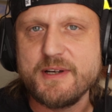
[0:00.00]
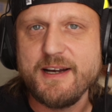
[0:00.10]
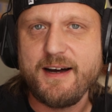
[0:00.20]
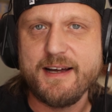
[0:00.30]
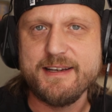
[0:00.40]

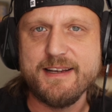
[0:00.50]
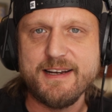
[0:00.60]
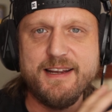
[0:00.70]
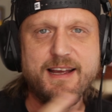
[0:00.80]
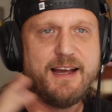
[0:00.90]

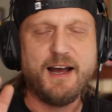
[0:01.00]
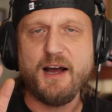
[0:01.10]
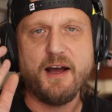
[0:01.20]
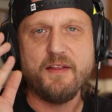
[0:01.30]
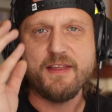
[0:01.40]
garden,
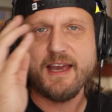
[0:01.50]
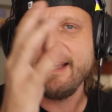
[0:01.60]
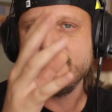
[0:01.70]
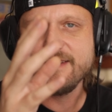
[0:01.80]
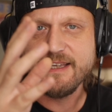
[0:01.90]
the
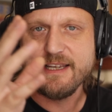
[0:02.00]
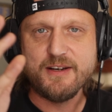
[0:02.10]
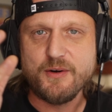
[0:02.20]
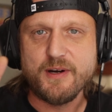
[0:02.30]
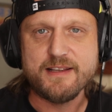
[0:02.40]
AC
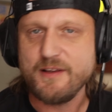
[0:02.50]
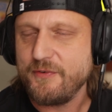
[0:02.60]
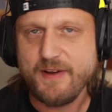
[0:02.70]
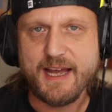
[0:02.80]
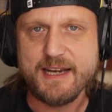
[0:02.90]
noise, the
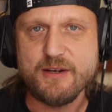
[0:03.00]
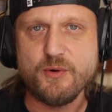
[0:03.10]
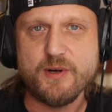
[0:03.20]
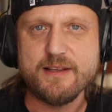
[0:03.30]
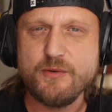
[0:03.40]
fan
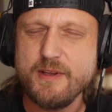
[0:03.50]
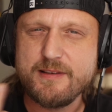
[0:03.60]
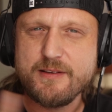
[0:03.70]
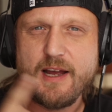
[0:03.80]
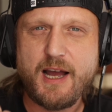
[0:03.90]
noise, all
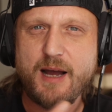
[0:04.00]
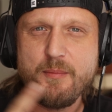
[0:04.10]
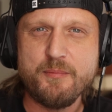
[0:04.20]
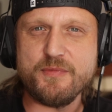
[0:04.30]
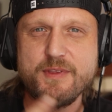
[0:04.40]
this sort of
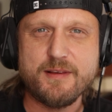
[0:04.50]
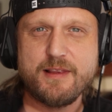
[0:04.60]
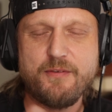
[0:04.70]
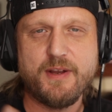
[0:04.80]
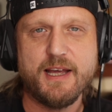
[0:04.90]
hums and
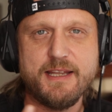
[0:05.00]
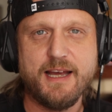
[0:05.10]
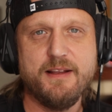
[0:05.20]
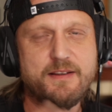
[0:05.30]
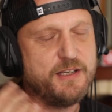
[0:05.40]
stuff like
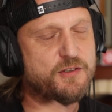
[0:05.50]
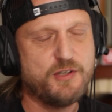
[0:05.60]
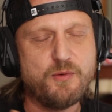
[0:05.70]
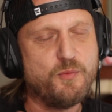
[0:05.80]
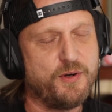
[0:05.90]
that that you
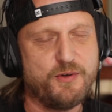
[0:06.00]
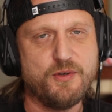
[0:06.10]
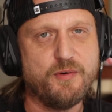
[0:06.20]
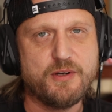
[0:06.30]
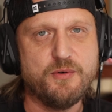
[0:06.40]
don't want on
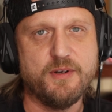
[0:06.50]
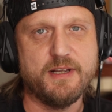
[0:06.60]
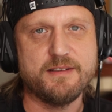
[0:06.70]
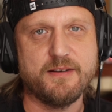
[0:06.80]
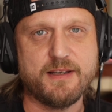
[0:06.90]
your
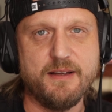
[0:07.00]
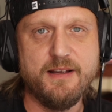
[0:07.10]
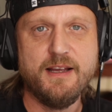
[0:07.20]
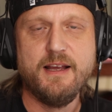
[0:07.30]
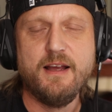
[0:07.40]
recordings, okay?
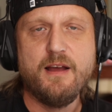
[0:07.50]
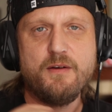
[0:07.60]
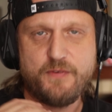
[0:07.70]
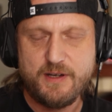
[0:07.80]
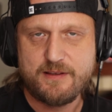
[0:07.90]

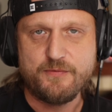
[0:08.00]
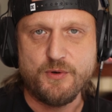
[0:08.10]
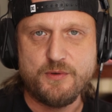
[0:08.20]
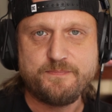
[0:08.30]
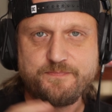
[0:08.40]
First of
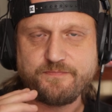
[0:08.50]
all,